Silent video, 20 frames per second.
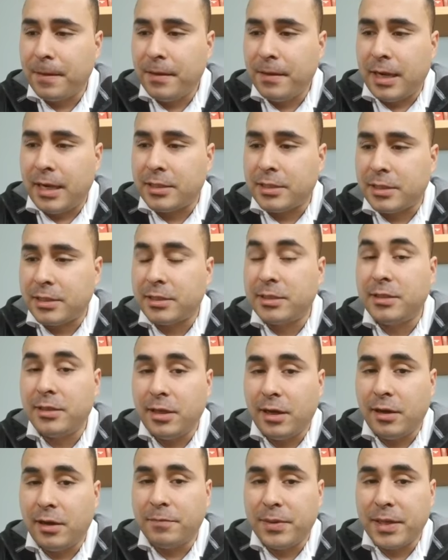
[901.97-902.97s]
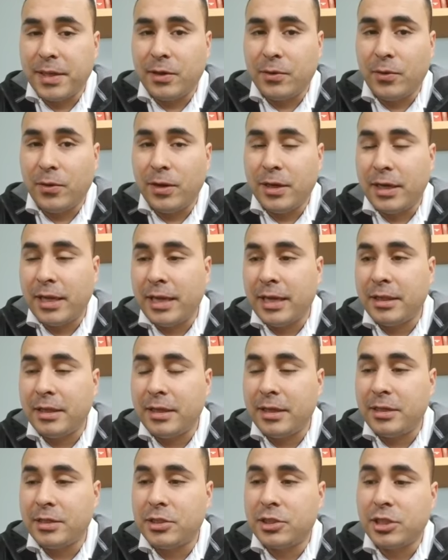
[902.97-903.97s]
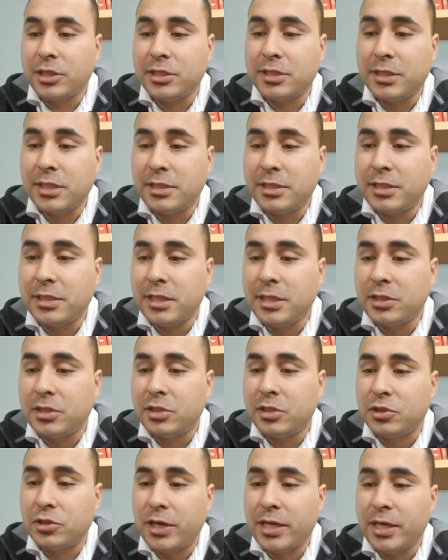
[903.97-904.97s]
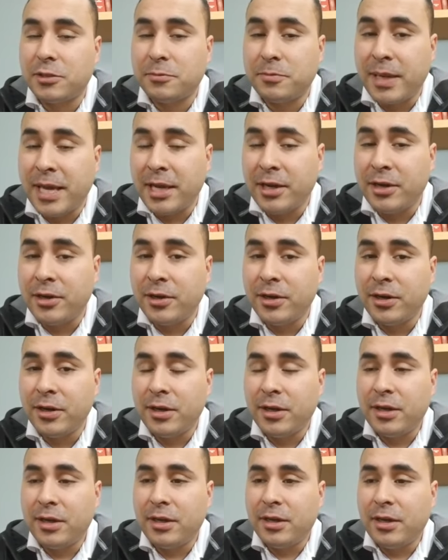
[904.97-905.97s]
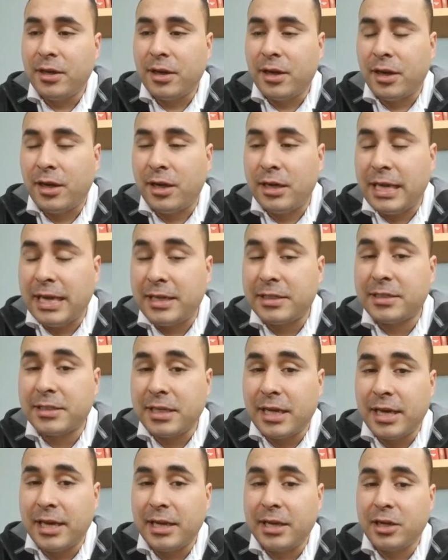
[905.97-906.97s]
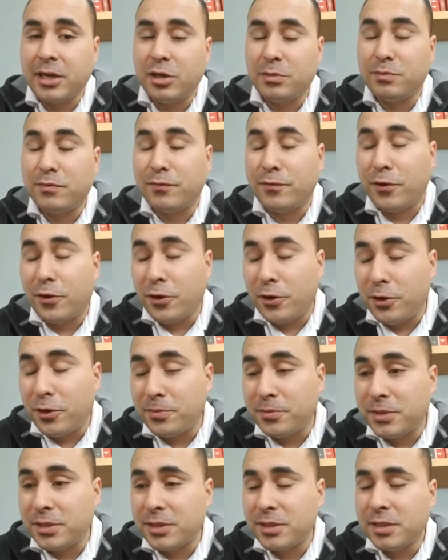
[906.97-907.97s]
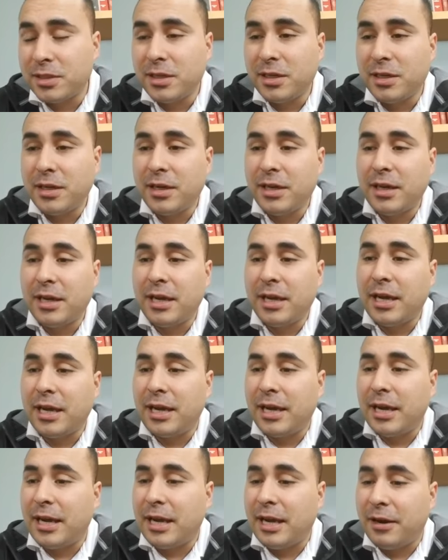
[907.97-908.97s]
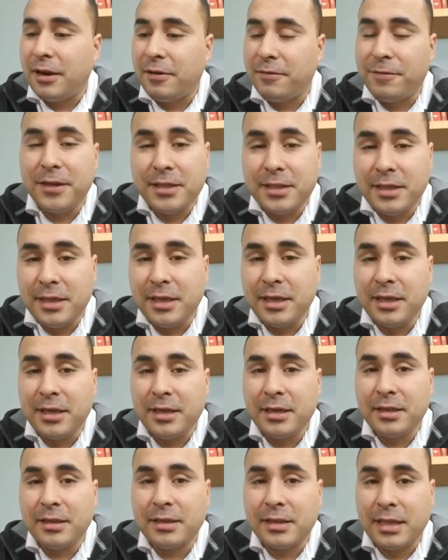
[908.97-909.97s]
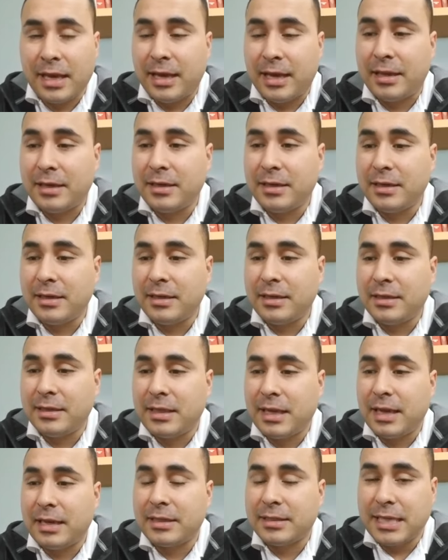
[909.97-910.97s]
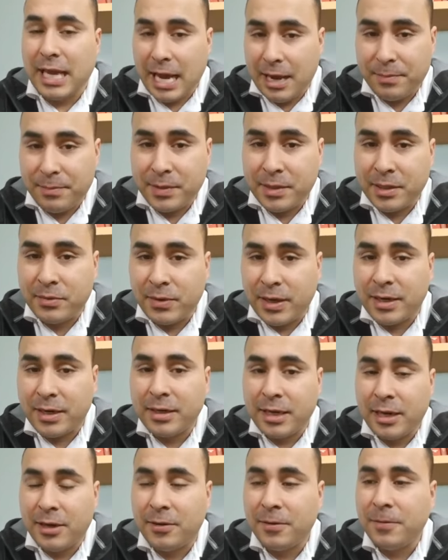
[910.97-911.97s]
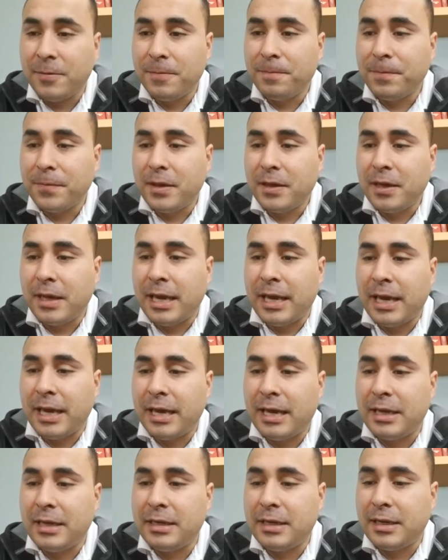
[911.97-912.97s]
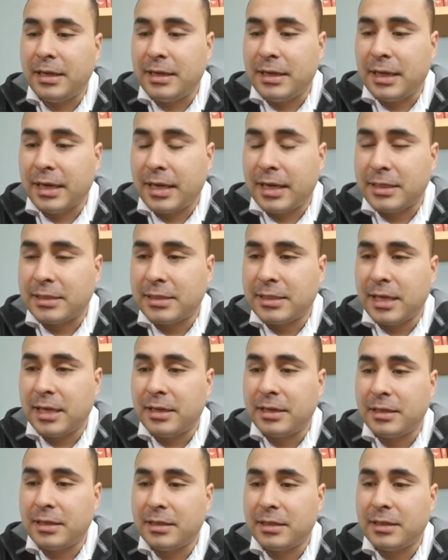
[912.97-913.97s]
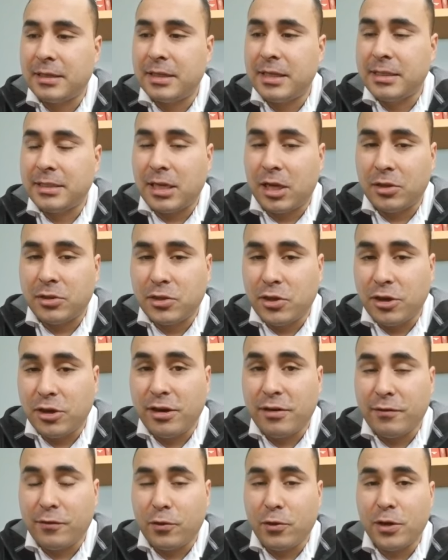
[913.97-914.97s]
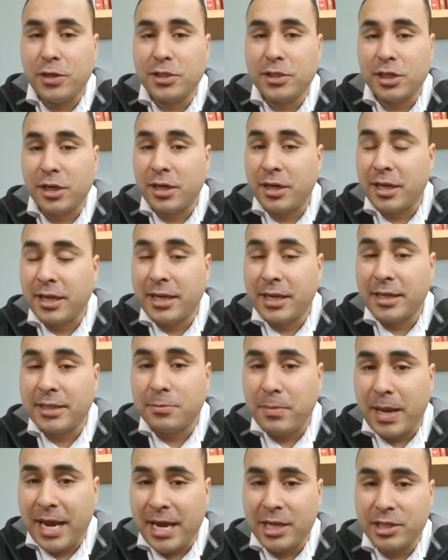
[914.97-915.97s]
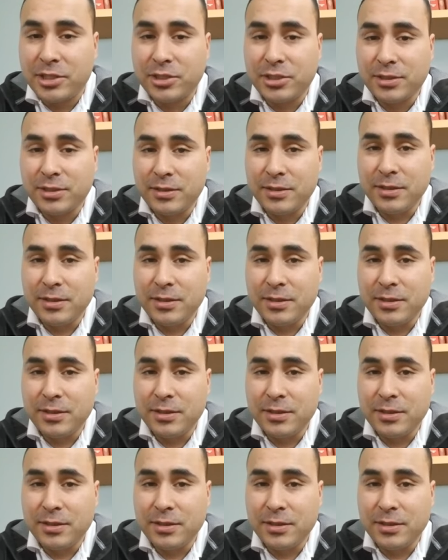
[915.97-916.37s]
I just love Bitcoin. And then just listening to Trace Mayer last night confirms everything that is happening right now. And like I said, these alternative coins are going to get smashed.